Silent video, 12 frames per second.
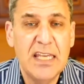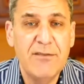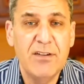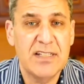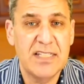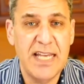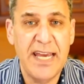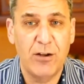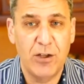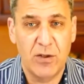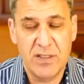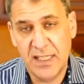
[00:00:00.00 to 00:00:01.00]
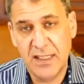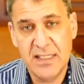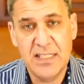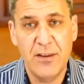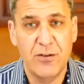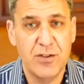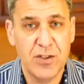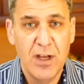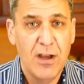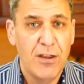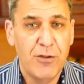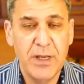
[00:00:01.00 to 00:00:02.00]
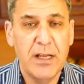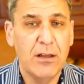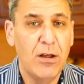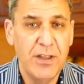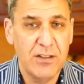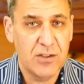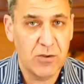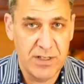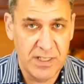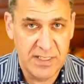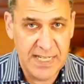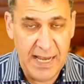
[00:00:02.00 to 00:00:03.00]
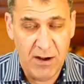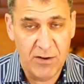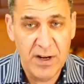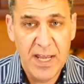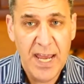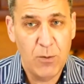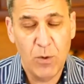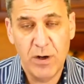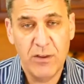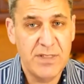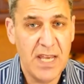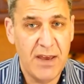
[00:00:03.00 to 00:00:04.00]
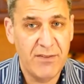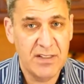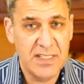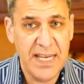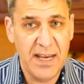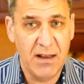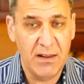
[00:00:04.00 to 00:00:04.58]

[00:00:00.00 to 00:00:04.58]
Even a sale, you can say, let's say there's three clothing stores in town and one of them's having a sale.